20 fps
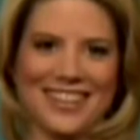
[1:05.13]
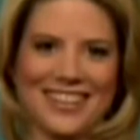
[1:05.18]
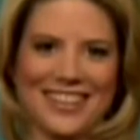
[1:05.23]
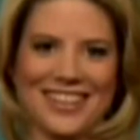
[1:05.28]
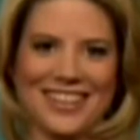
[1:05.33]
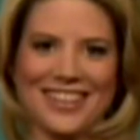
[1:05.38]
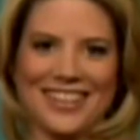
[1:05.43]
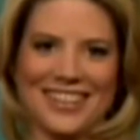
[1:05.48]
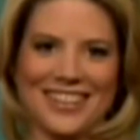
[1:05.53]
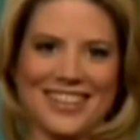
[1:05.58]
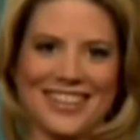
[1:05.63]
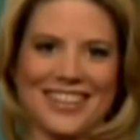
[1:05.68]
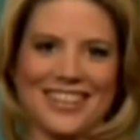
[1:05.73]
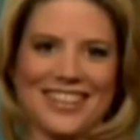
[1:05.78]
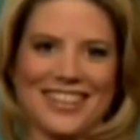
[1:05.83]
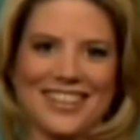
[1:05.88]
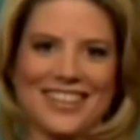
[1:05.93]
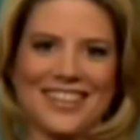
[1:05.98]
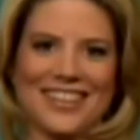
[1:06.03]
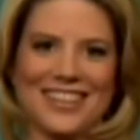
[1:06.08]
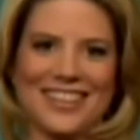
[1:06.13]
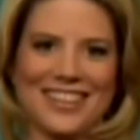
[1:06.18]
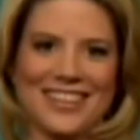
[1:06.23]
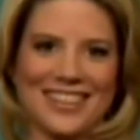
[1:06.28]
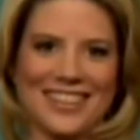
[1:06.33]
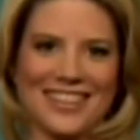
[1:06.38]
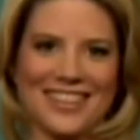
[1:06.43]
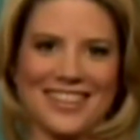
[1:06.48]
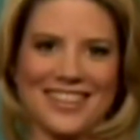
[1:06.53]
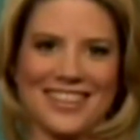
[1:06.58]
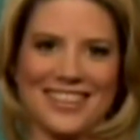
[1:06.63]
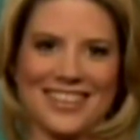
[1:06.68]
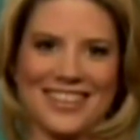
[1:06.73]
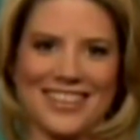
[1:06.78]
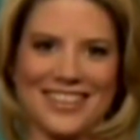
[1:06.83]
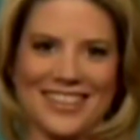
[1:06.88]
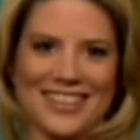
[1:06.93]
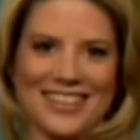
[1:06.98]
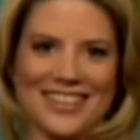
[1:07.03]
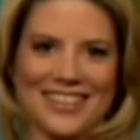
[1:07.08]

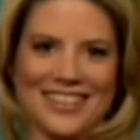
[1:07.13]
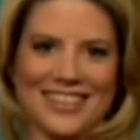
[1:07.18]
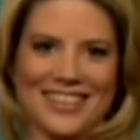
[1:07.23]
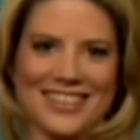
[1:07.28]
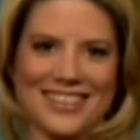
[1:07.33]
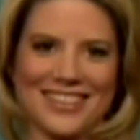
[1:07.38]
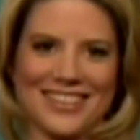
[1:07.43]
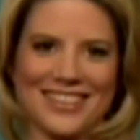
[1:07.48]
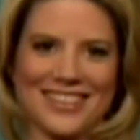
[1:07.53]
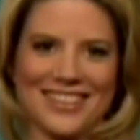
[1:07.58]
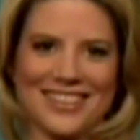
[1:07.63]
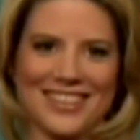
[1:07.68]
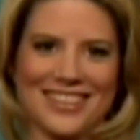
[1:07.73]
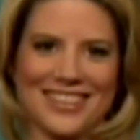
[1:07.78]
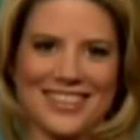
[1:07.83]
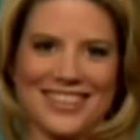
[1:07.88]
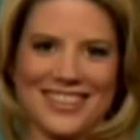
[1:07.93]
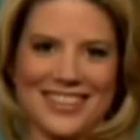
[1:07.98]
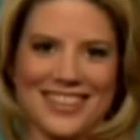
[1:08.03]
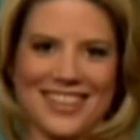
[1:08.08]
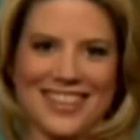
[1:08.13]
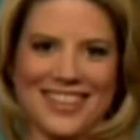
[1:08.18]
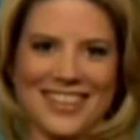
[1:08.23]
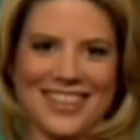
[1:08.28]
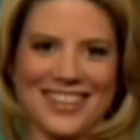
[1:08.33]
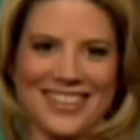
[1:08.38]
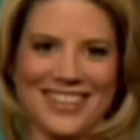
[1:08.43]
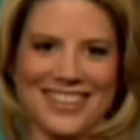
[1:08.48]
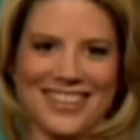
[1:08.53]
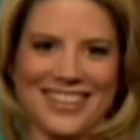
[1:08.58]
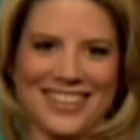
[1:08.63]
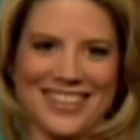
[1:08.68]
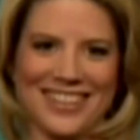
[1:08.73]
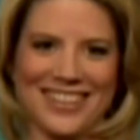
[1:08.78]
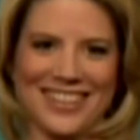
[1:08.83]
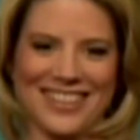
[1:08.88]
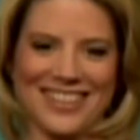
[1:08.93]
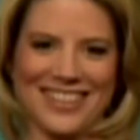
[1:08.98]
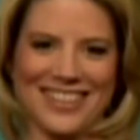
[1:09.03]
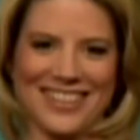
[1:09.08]

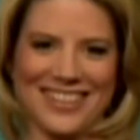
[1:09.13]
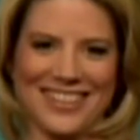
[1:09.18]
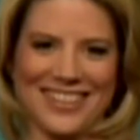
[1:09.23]
(not speaking)